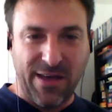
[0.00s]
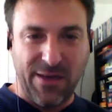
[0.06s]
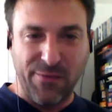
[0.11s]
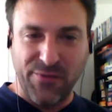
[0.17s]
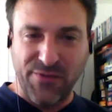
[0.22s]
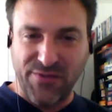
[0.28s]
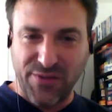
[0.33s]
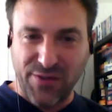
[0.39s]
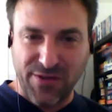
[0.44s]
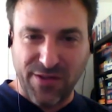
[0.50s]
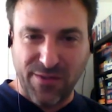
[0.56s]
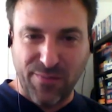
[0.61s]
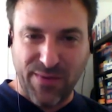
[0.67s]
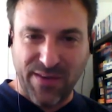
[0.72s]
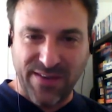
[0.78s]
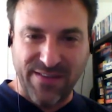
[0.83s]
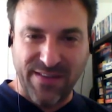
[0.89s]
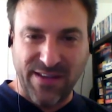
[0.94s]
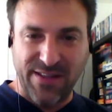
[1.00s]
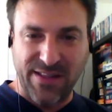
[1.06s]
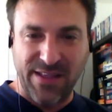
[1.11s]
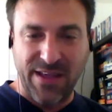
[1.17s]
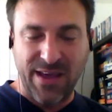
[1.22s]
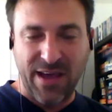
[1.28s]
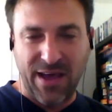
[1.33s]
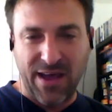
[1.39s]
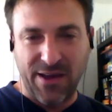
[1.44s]
it was not the best
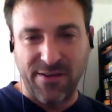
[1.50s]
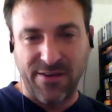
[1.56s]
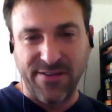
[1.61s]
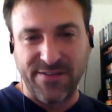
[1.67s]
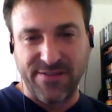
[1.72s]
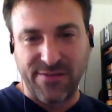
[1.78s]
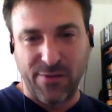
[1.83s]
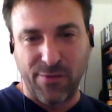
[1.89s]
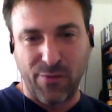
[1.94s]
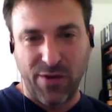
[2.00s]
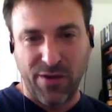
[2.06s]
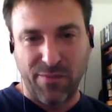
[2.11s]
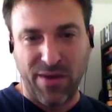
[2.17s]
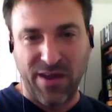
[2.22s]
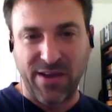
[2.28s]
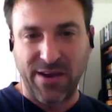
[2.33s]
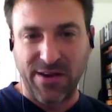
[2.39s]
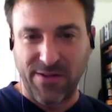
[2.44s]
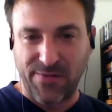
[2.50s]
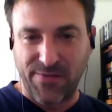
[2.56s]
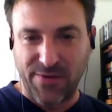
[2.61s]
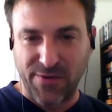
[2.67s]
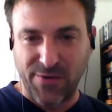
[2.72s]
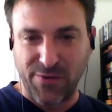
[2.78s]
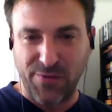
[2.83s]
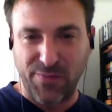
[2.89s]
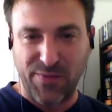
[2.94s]
idea. And also when my
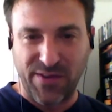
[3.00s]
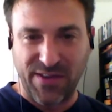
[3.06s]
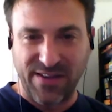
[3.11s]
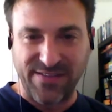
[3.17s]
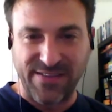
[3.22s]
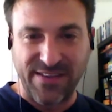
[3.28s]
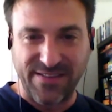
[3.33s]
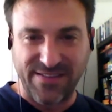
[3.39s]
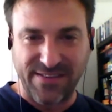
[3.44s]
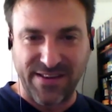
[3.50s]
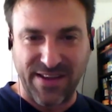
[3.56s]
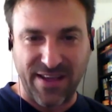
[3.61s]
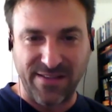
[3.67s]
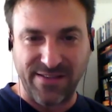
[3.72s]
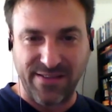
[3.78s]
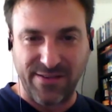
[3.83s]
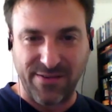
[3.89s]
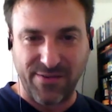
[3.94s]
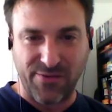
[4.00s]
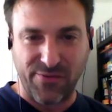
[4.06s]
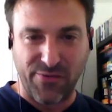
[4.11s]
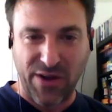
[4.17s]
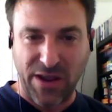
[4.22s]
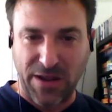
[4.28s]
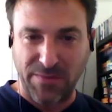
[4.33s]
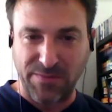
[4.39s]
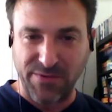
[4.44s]
girlfriend could be assassinated or
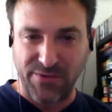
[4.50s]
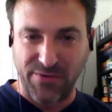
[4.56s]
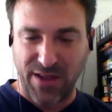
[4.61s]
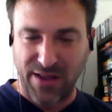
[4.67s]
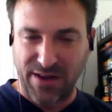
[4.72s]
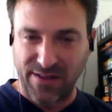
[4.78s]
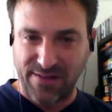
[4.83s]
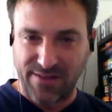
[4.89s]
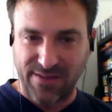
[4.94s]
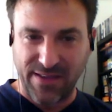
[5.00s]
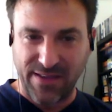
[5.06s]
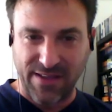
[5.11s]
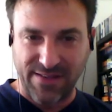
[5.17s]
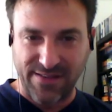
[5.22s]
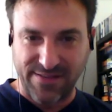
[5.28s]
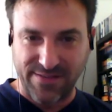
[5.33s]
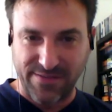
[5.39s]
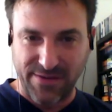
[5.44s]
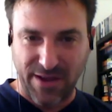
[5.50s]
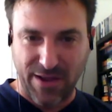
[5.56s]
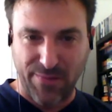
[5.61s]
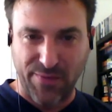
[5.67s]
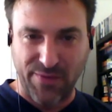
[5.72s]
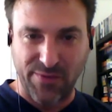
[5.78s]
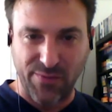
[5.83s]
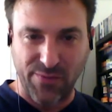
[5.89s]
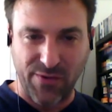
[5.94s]
raped or anything else could
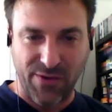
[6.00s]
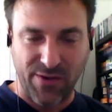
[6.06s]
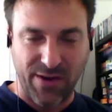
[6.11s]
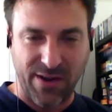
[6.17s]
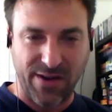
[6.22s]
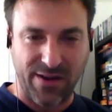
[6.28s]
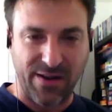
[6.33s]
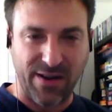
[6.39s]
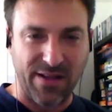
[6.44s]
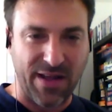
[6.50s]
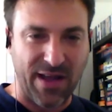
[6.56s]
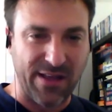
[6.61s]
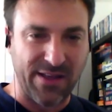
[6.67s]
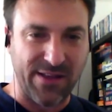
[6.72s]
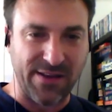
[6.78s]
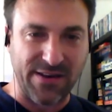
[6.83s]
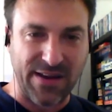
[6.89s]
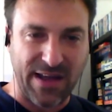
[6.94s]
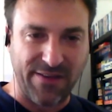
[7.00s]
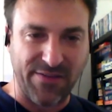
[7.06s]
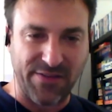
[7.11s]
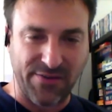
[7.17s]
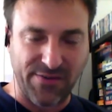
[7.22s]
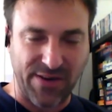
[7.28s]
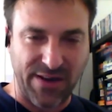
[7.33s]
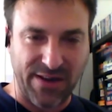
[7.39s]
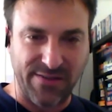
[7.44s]
happen to her, and I didn't have
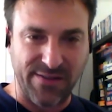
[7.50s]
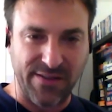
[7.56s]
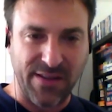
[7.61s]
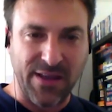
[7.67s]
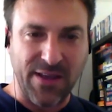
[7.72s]
the right